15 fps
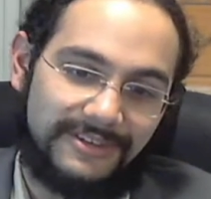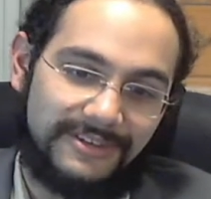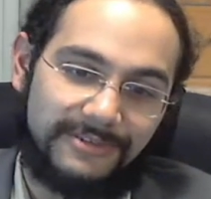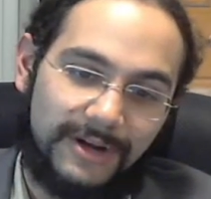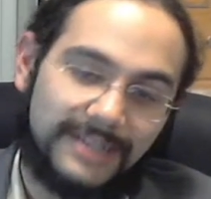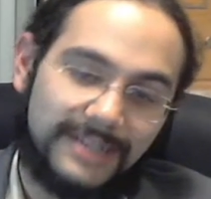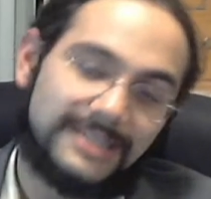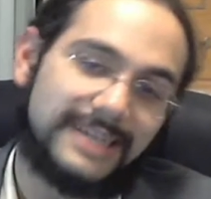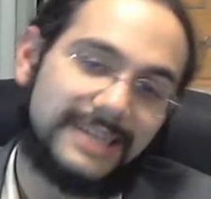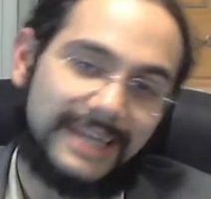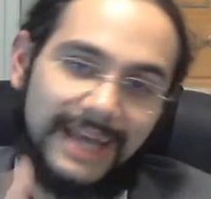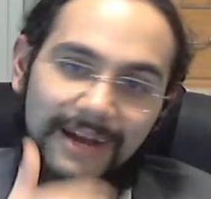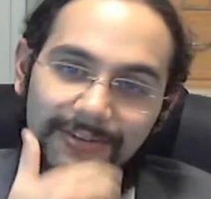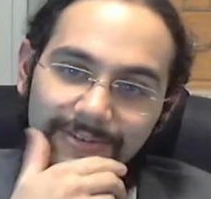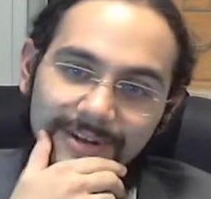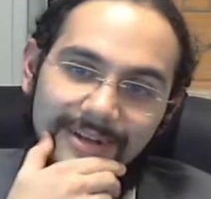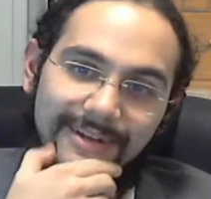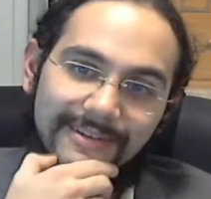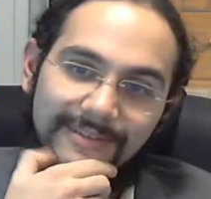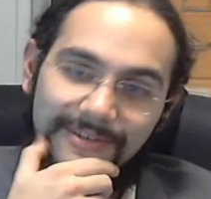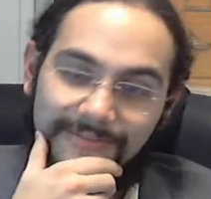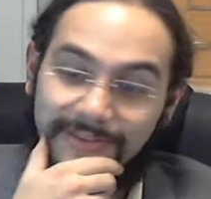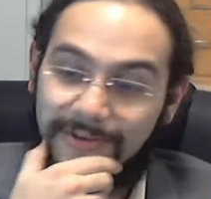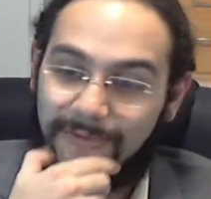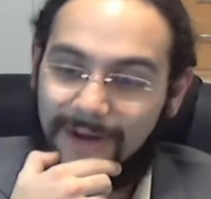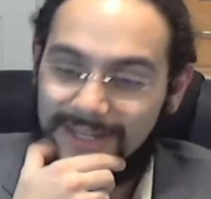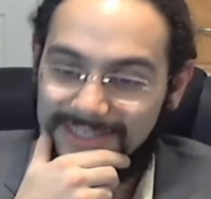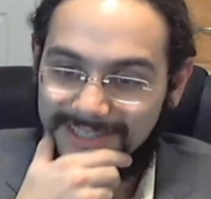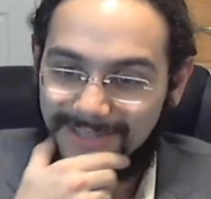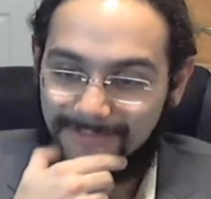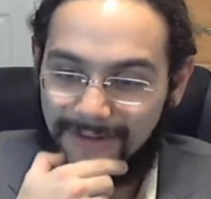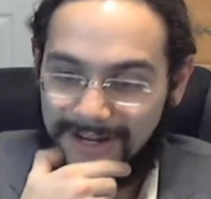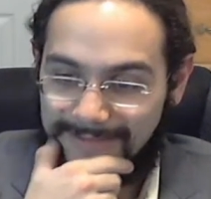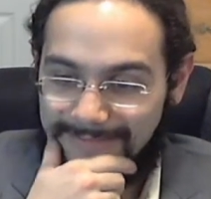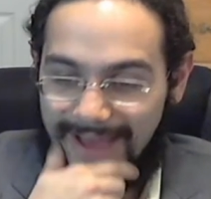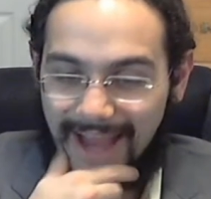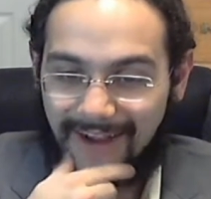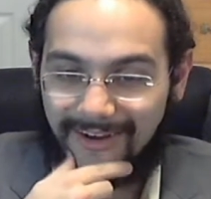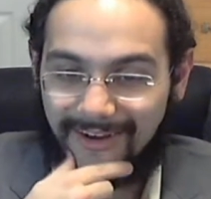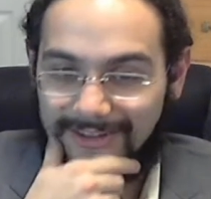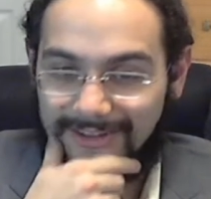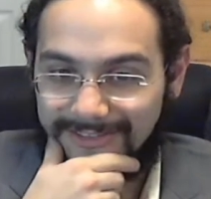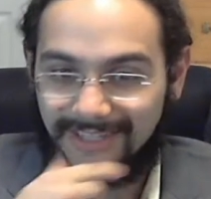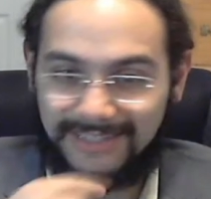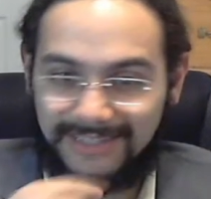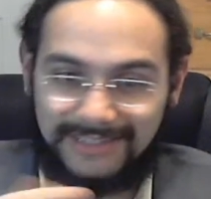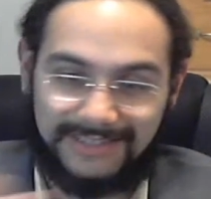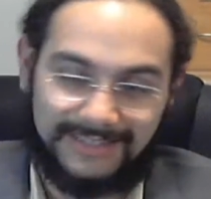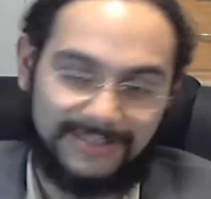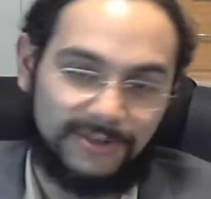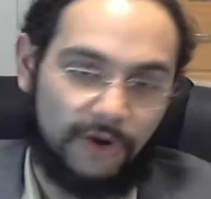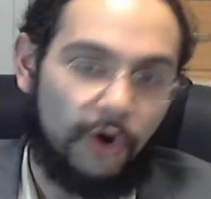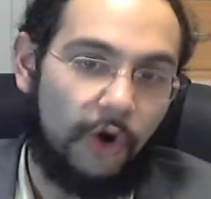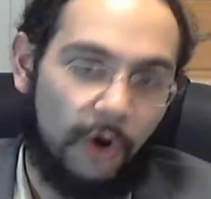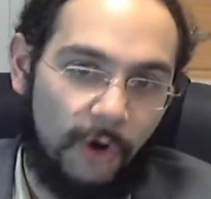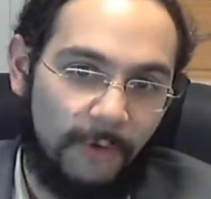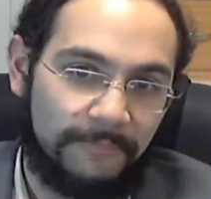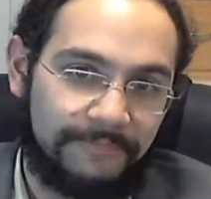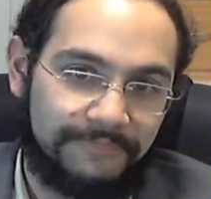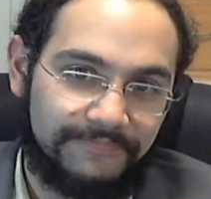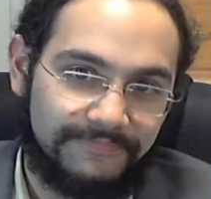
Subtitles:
if he wants to bring back all these coal,